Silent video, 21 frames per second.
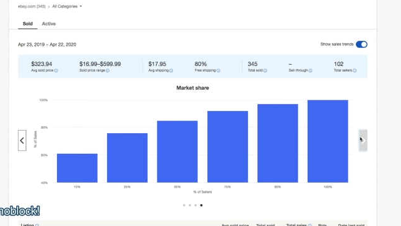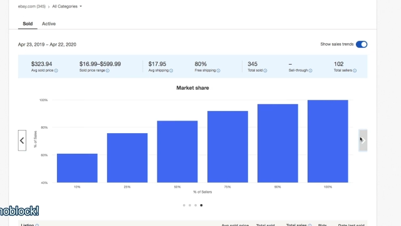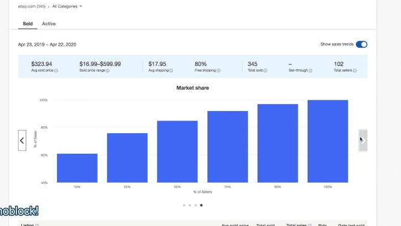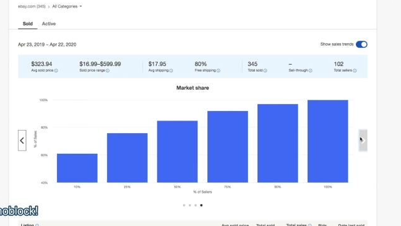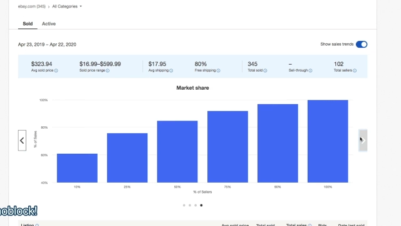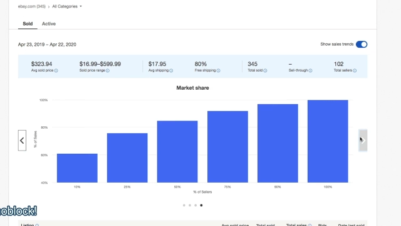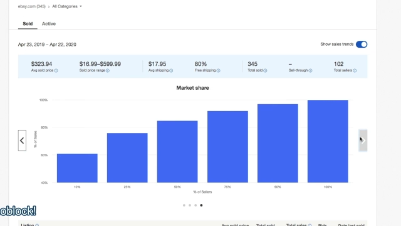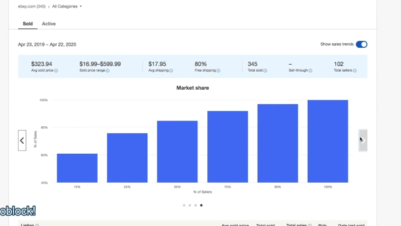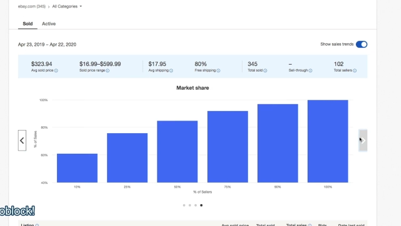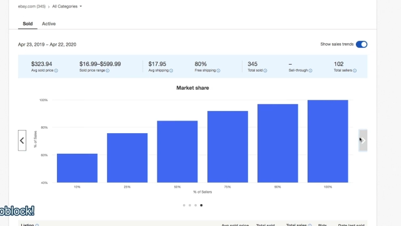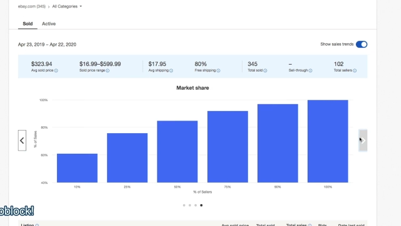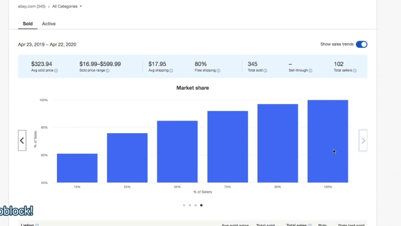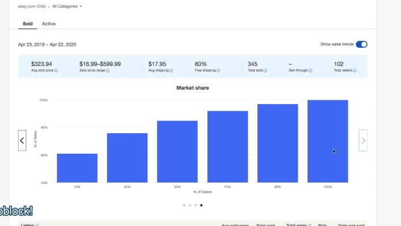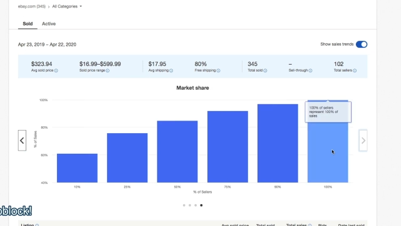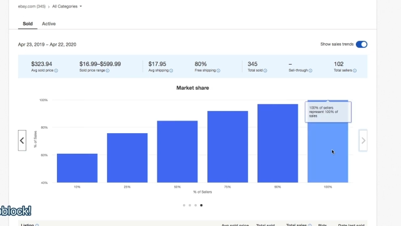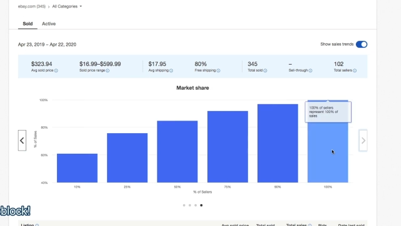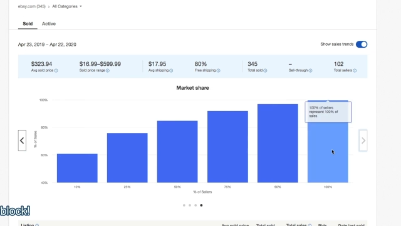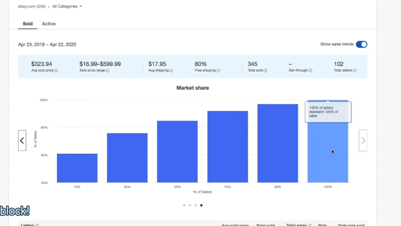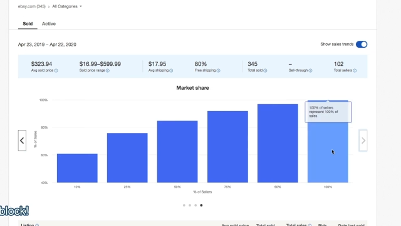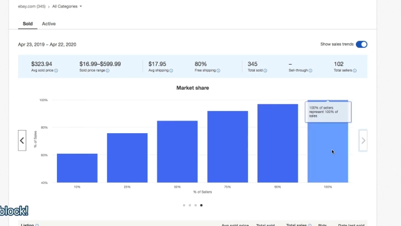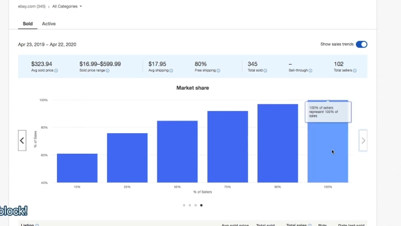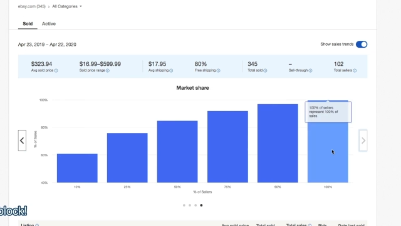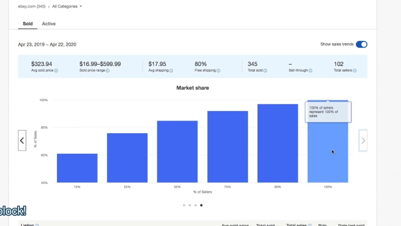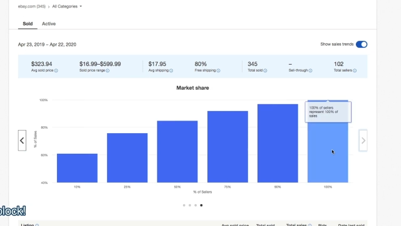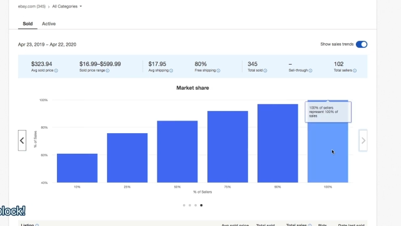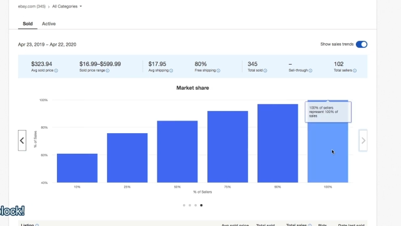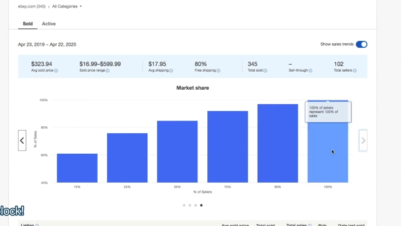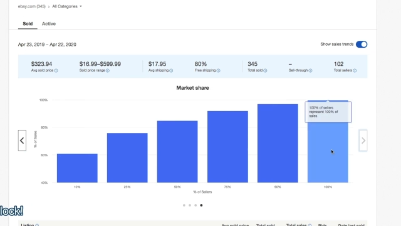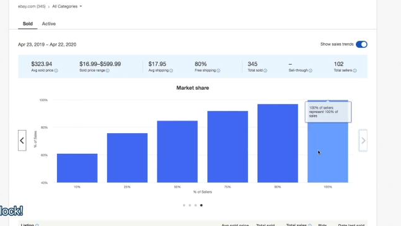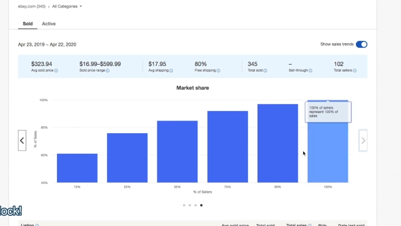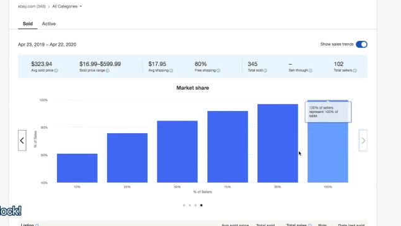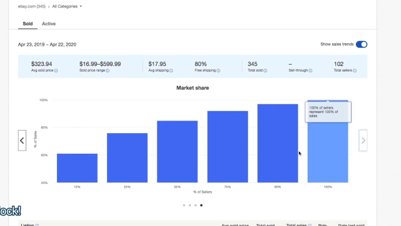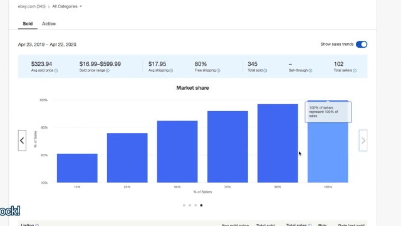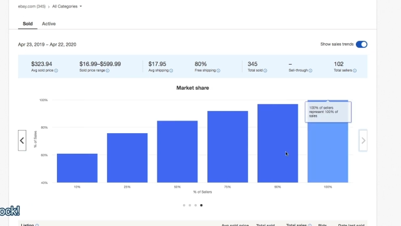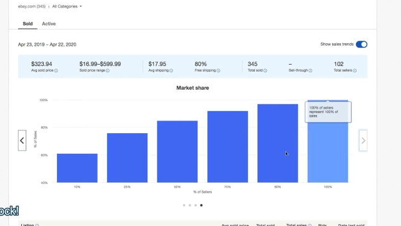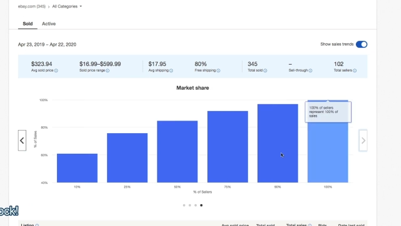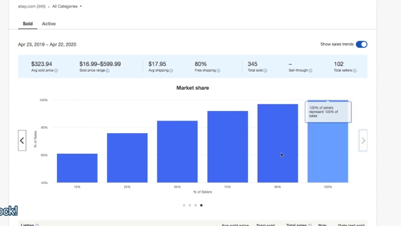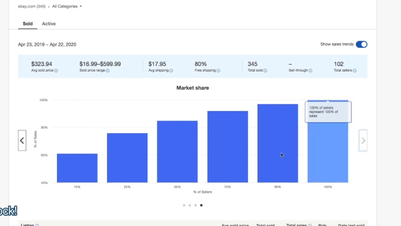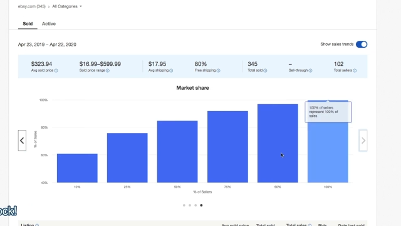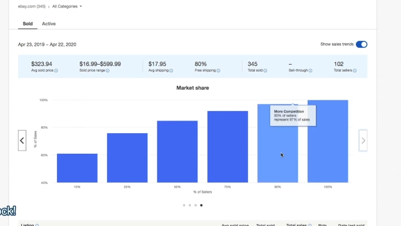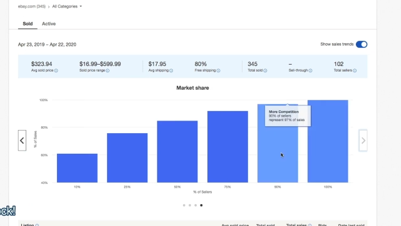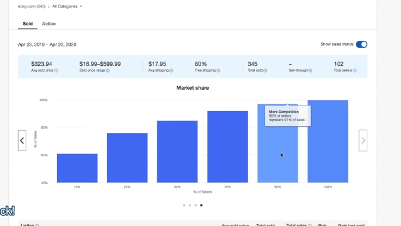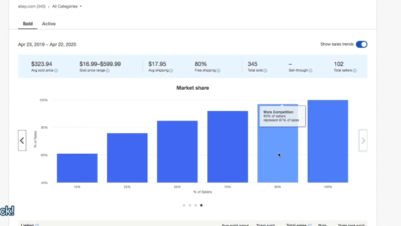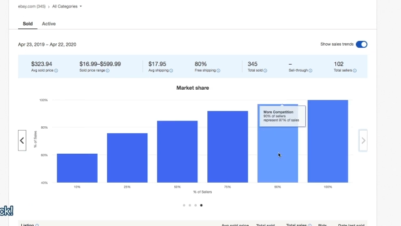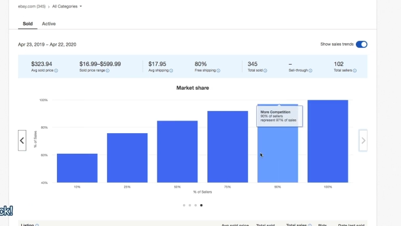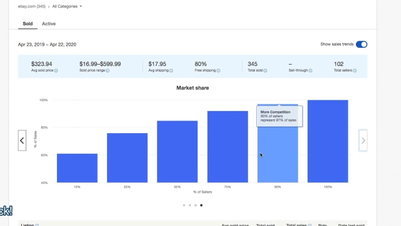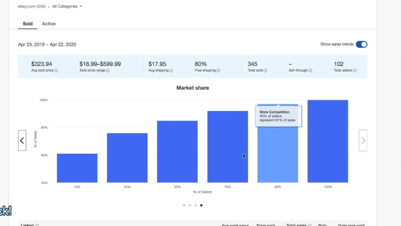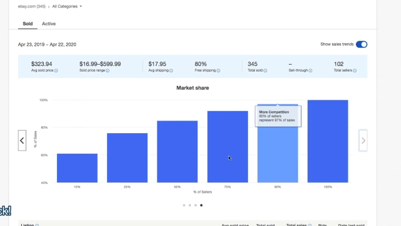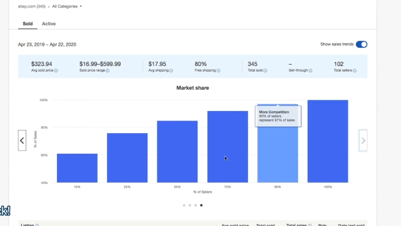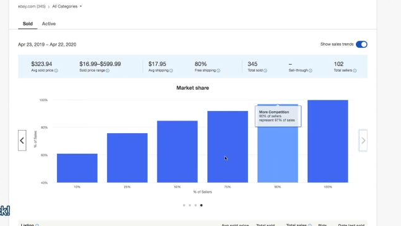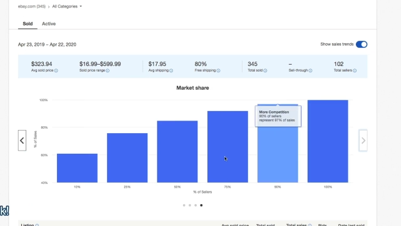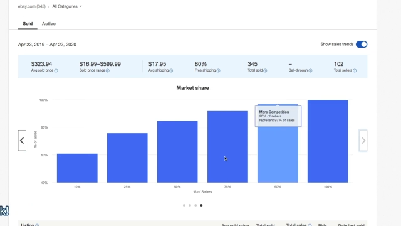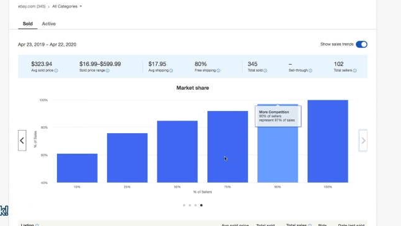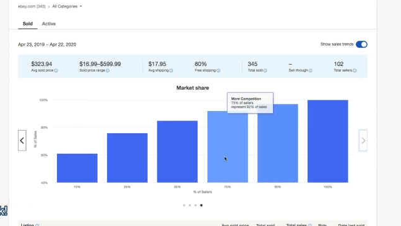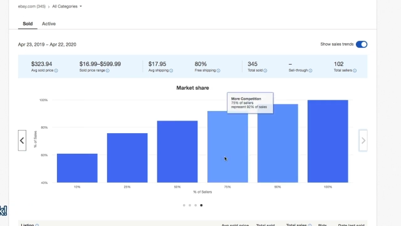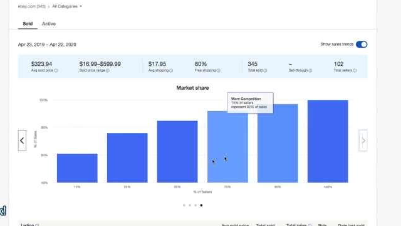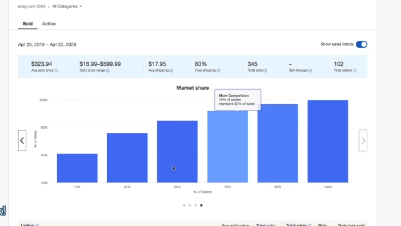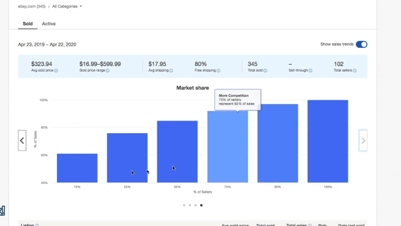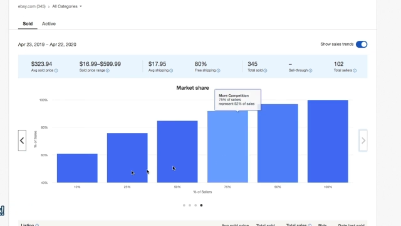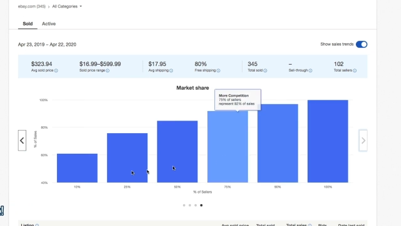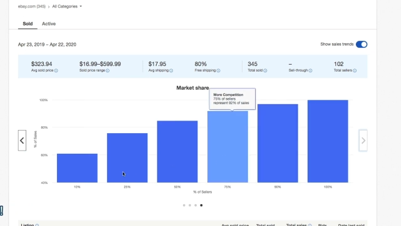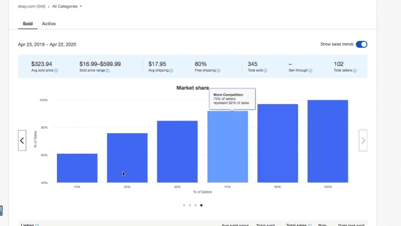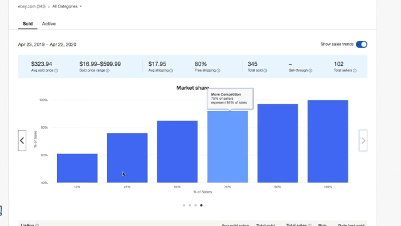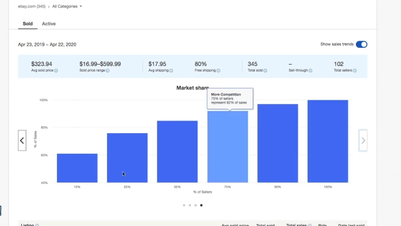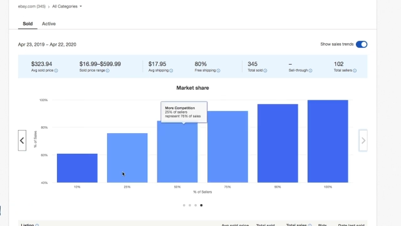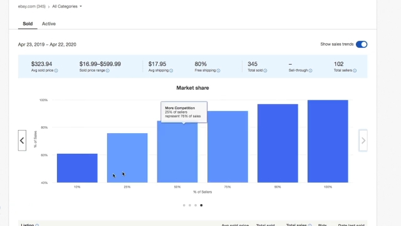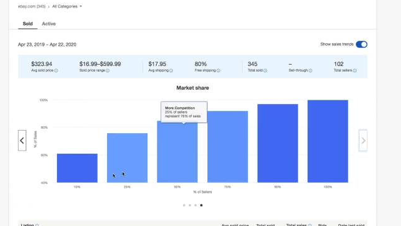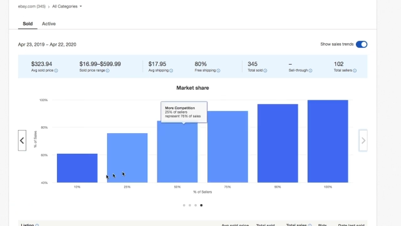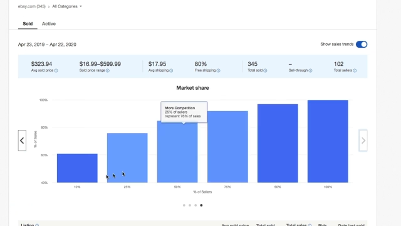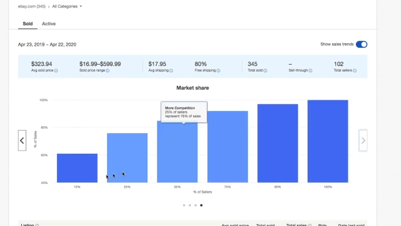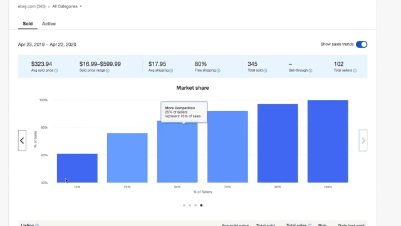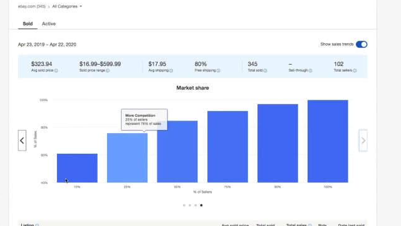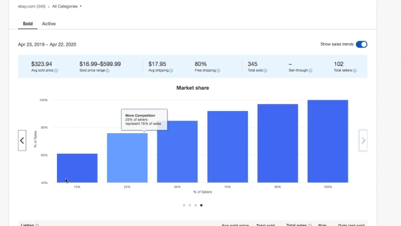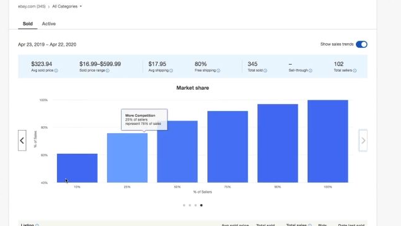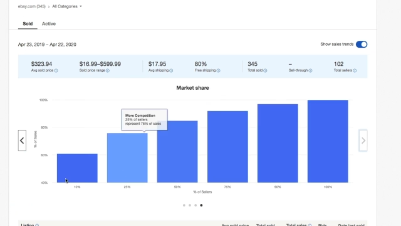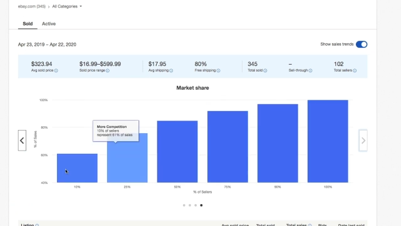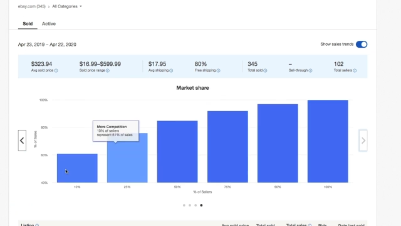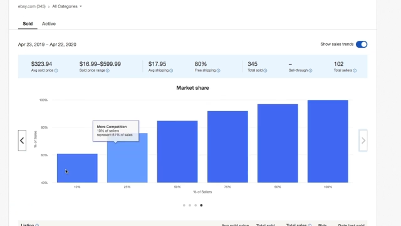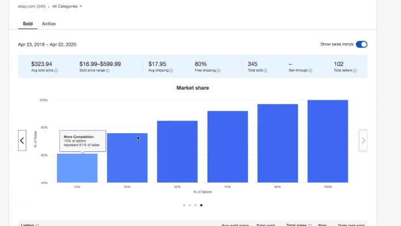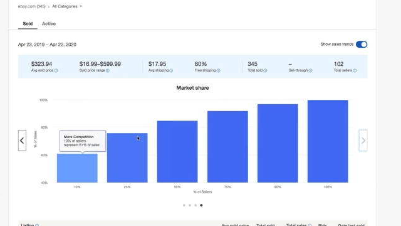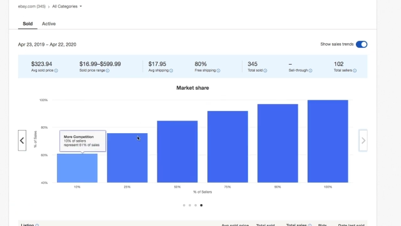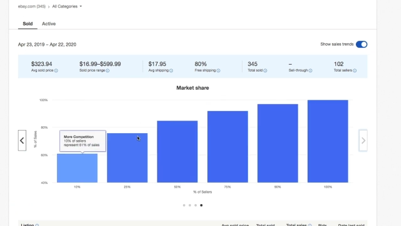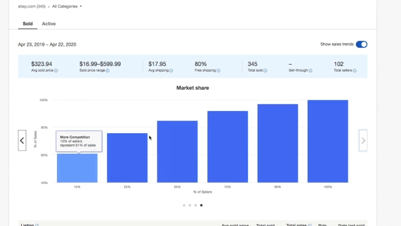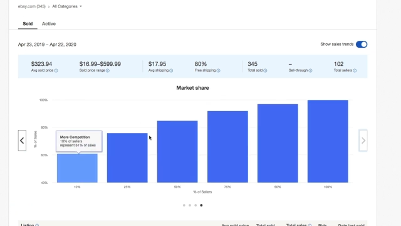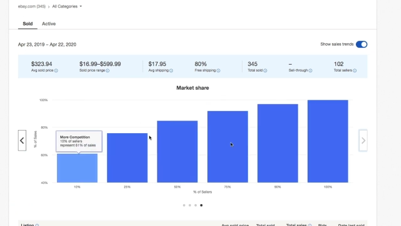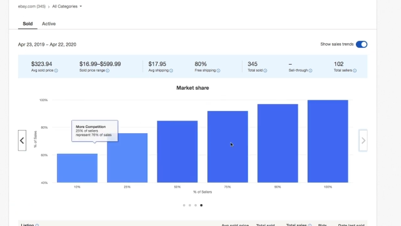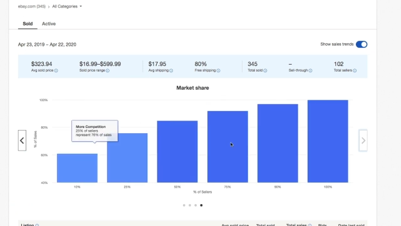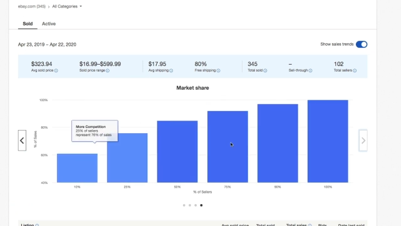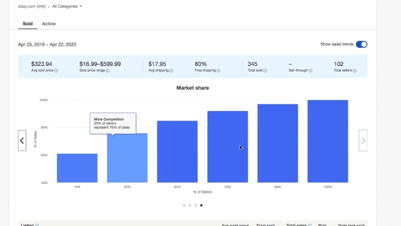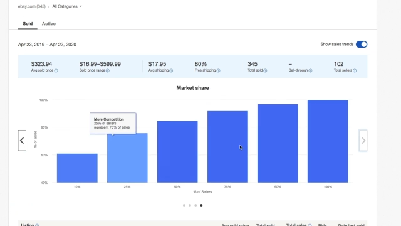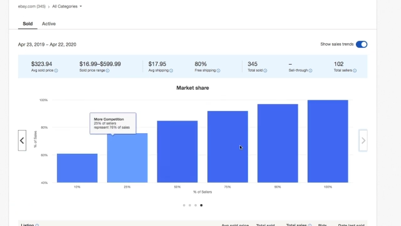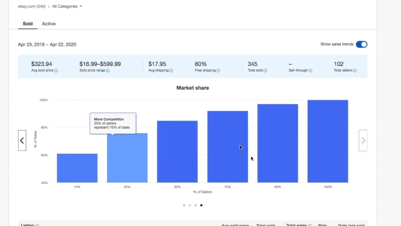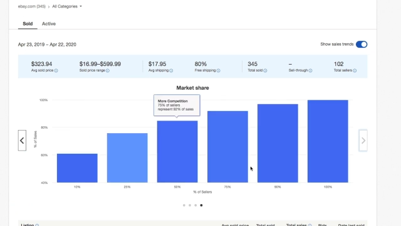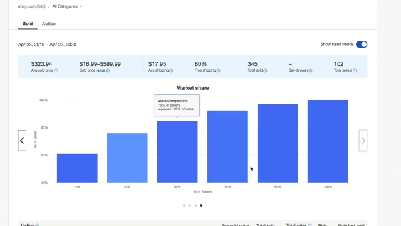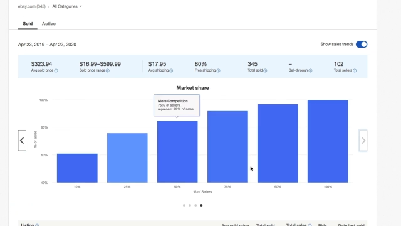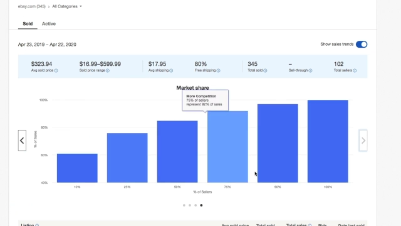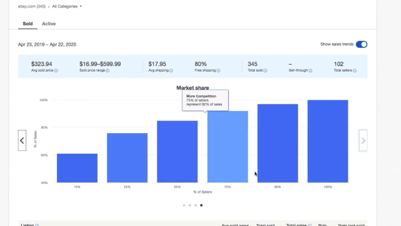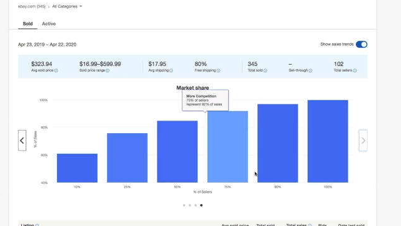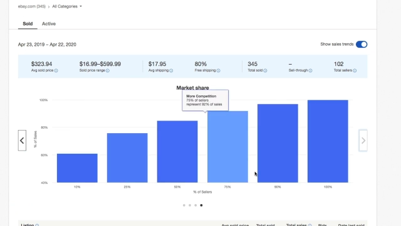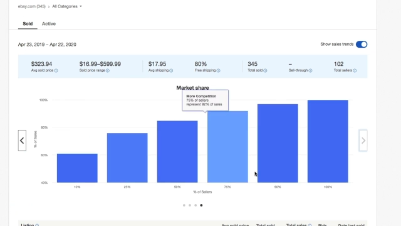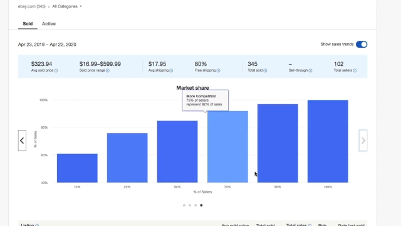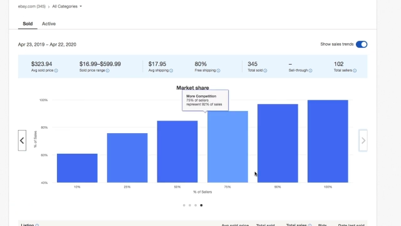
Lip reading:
No face is visible, so there are no lips to read.